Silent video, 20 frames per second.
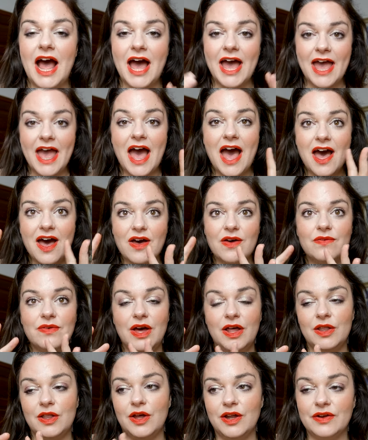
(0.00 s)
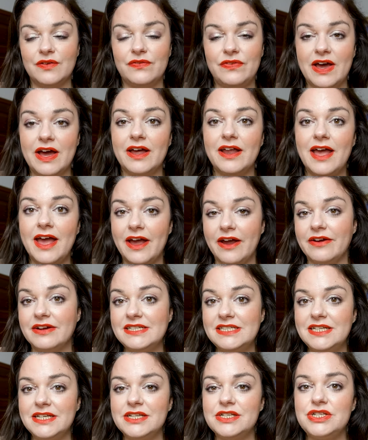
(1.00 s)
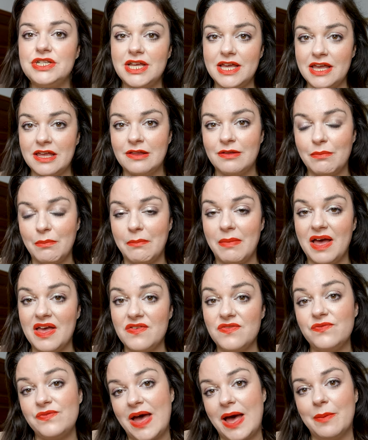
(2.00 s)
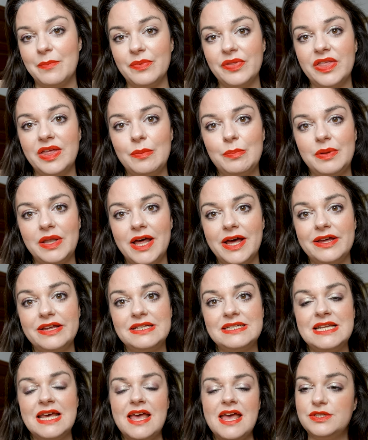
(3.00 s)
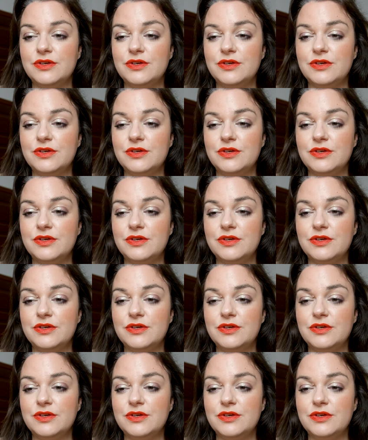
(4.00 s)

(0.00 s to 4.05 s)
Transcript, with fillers: I have a lot of that heritage in my family blood.